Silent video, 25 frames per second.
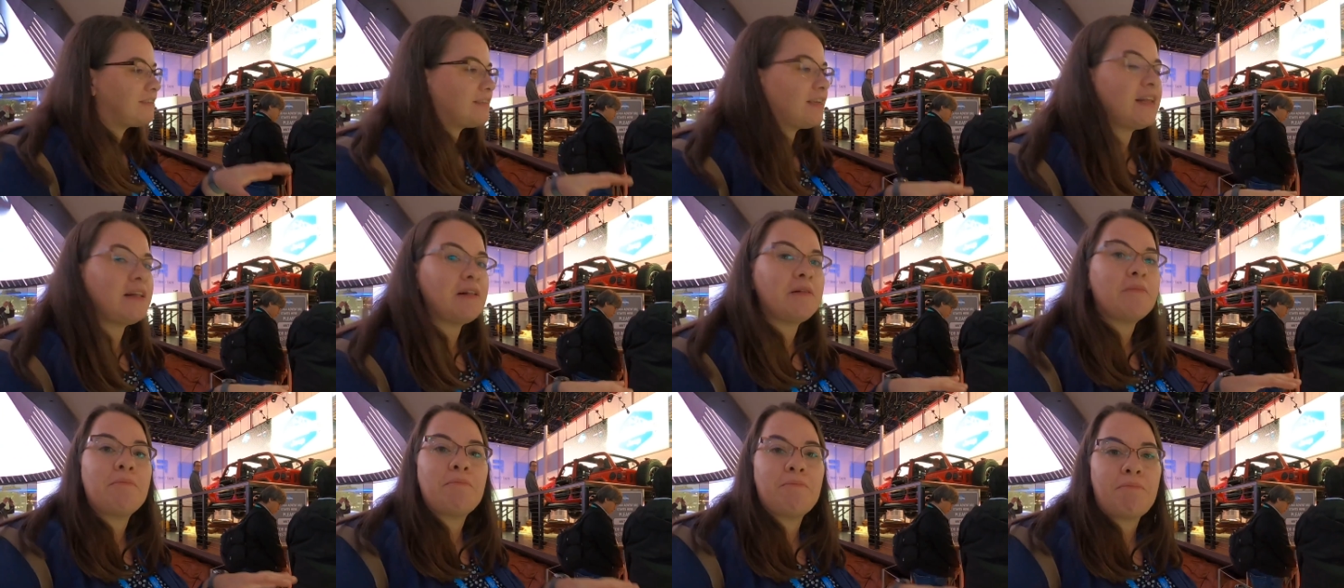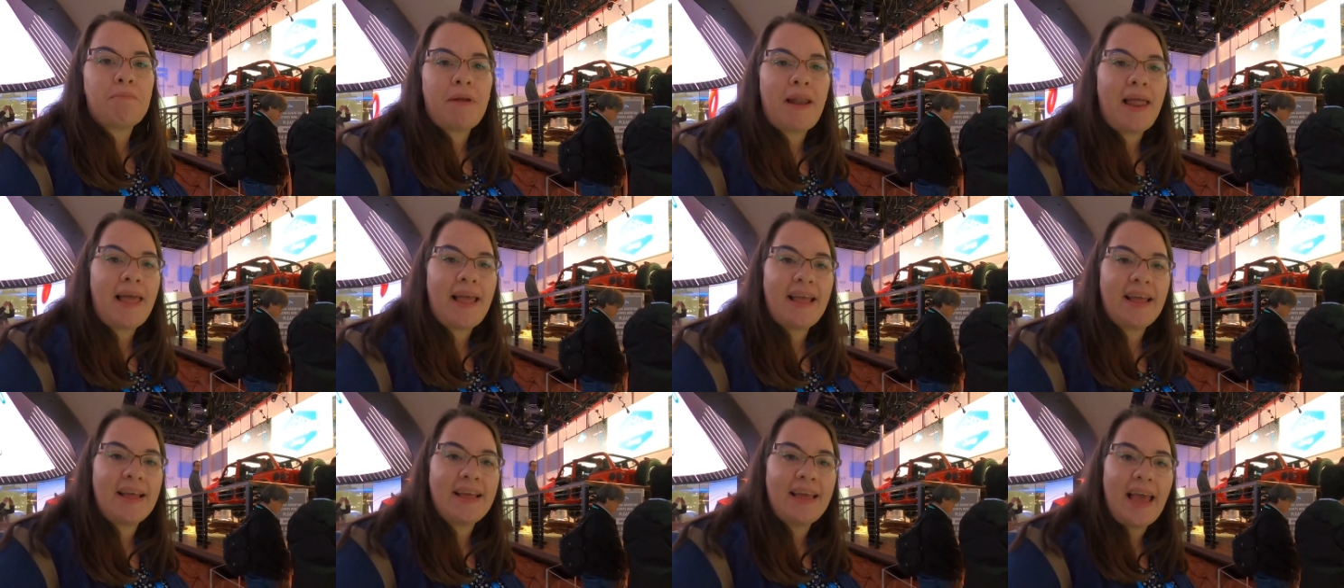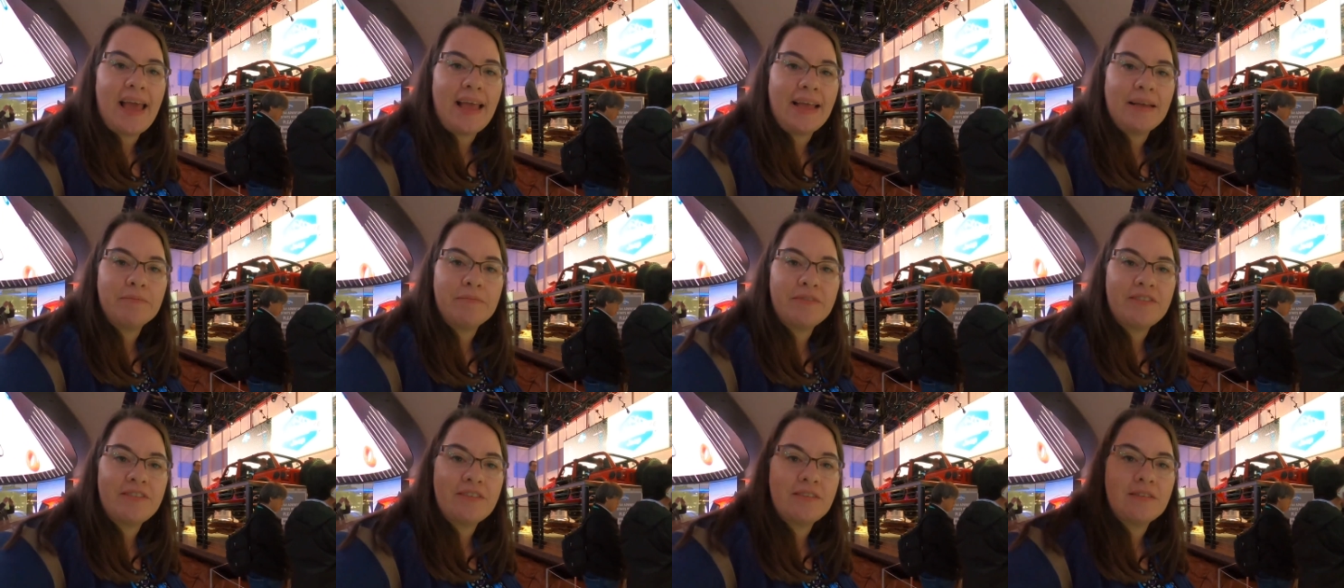still playing
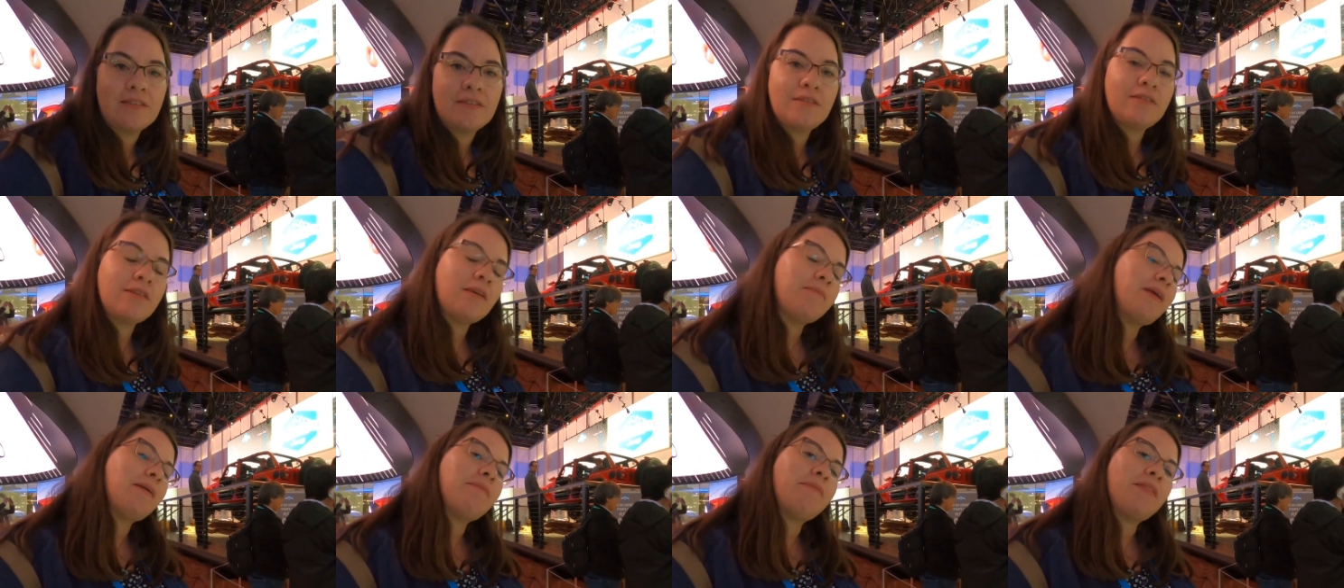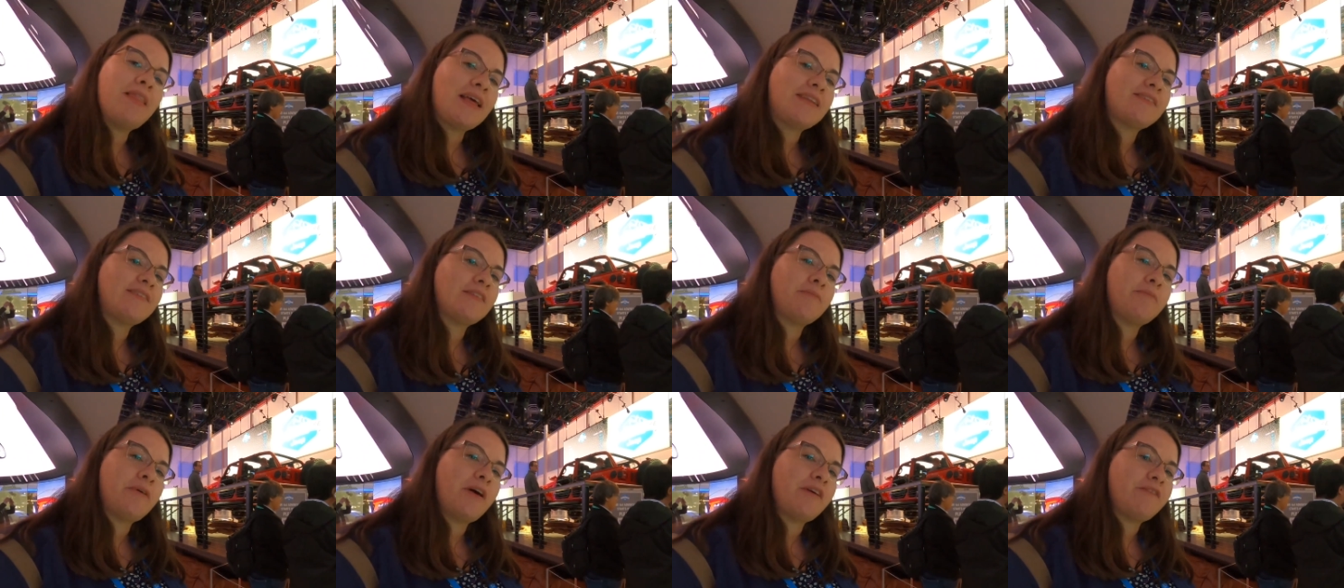games. So maybe that's the